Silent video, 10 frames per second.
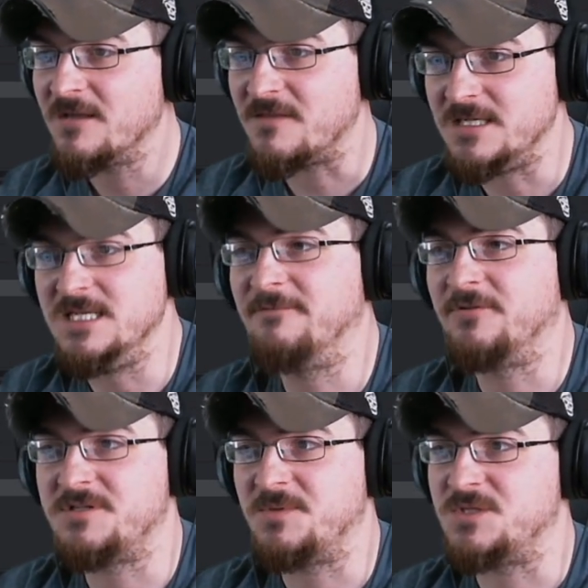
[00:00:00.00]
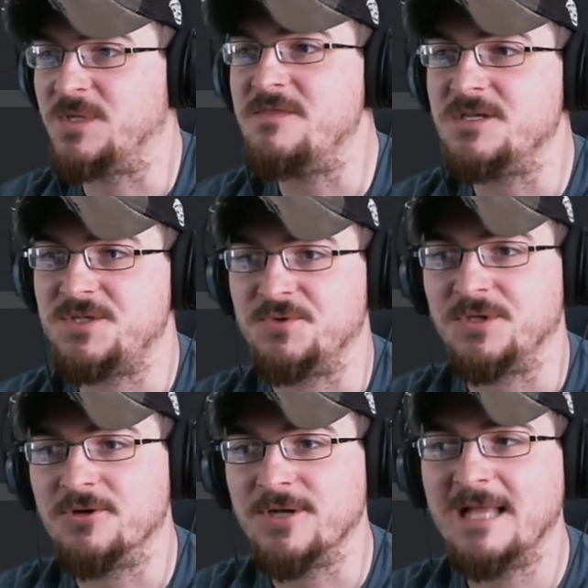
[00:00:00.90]
the difference between these two.
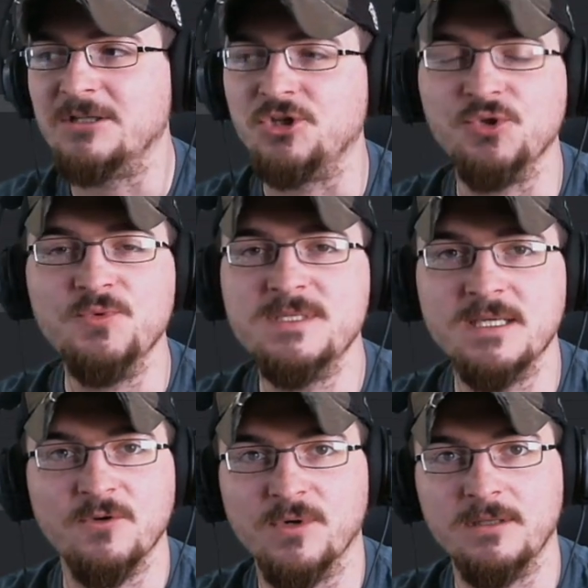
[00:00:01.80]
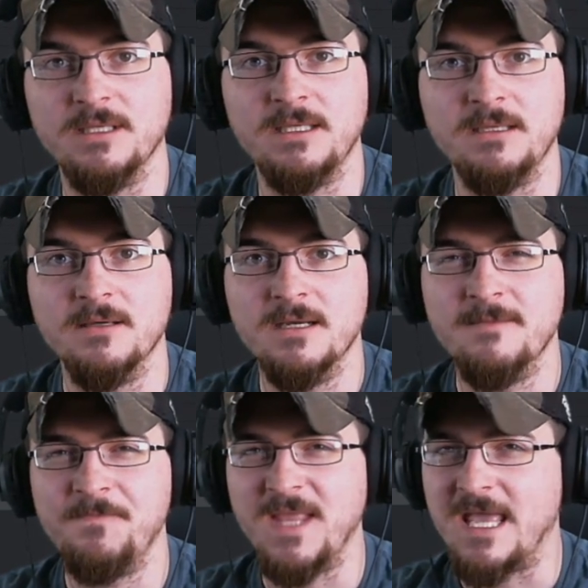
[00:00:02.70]
You're not losing really
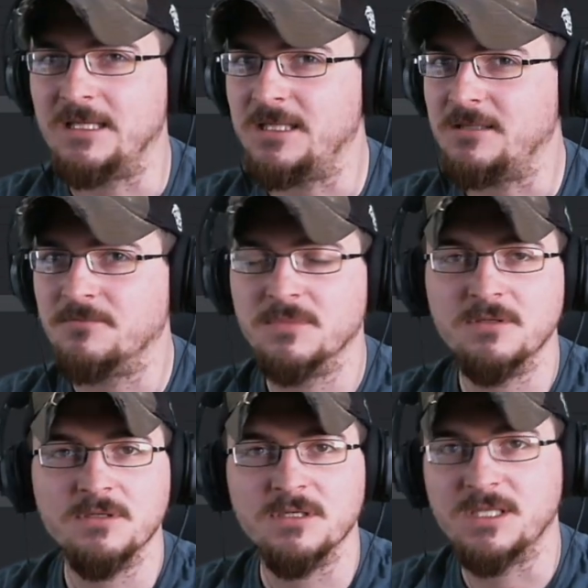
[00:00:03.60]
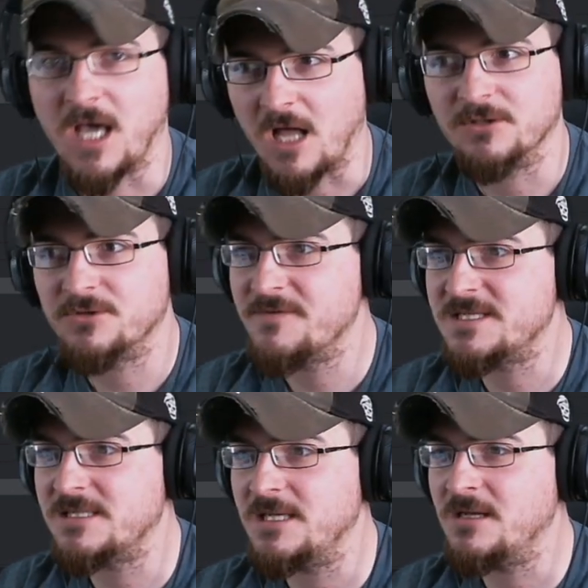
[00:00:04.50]
any color in the
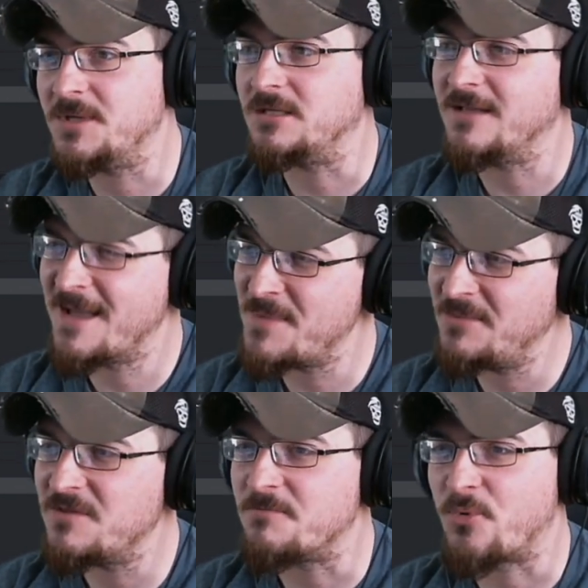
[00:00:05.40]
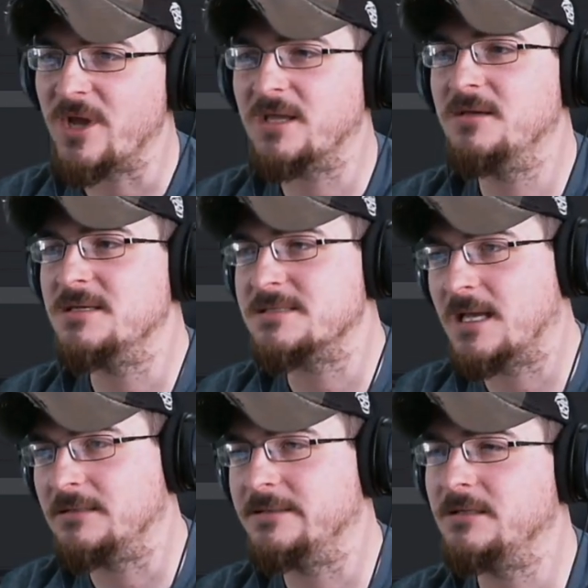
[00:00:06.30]
scene. I mean, yeah, maybe the brick has
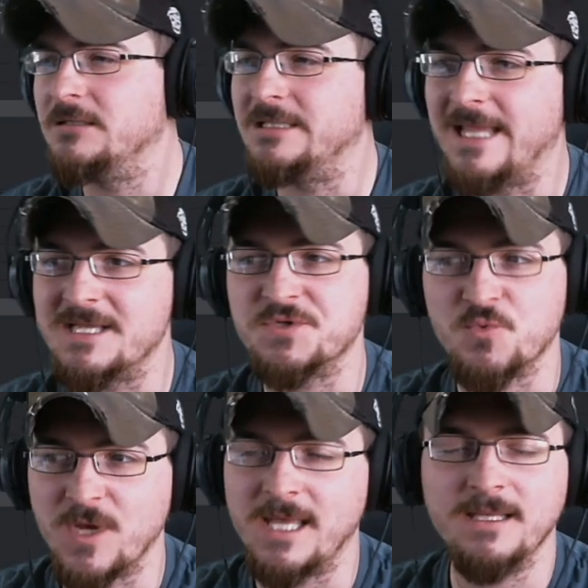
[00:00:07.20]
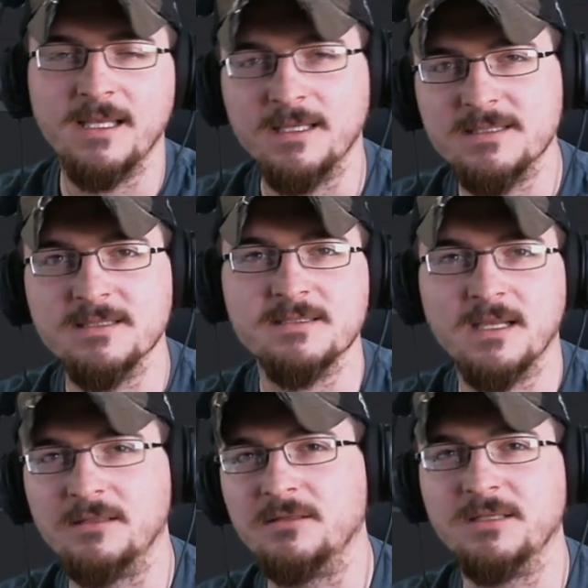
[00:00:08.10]
got a little less red in it, it's
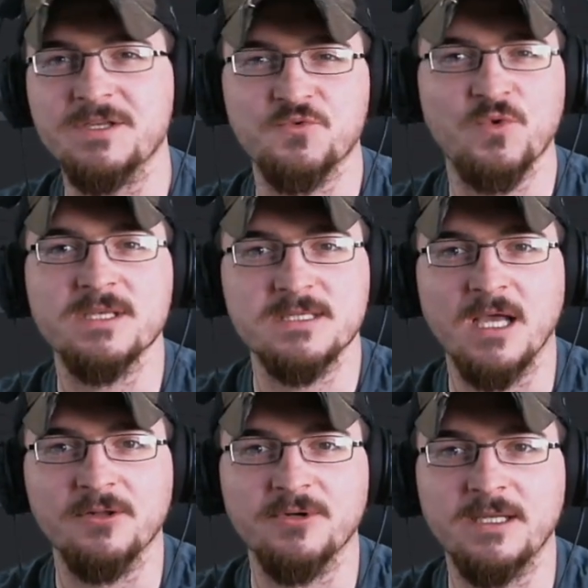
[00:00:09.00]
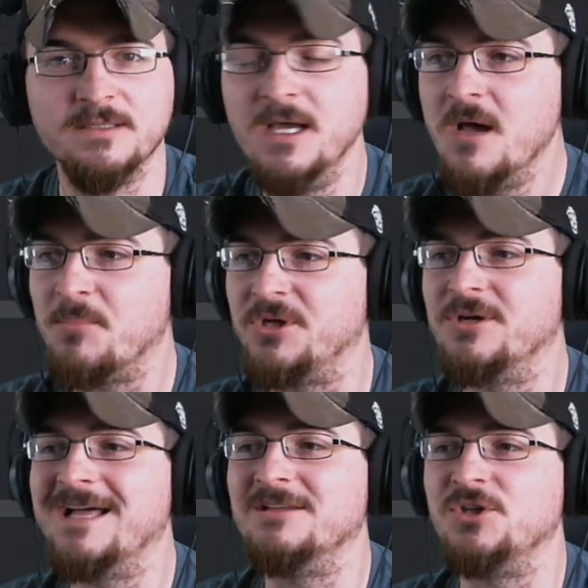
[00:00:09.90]
got a little less rust color in it, but you're
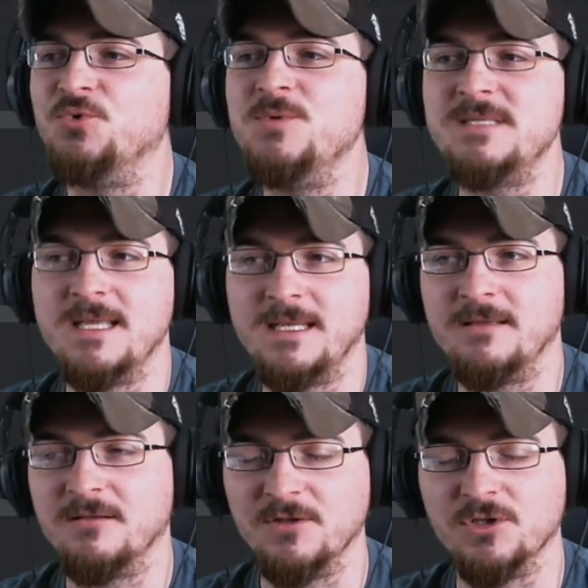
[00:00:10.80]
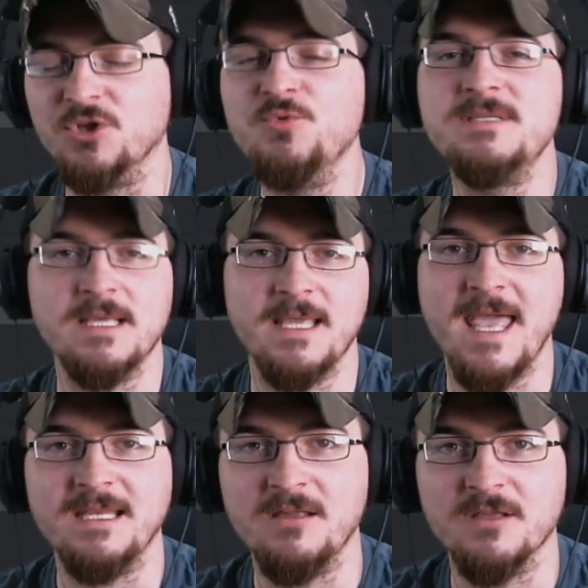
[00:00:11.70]
not losing, losing any of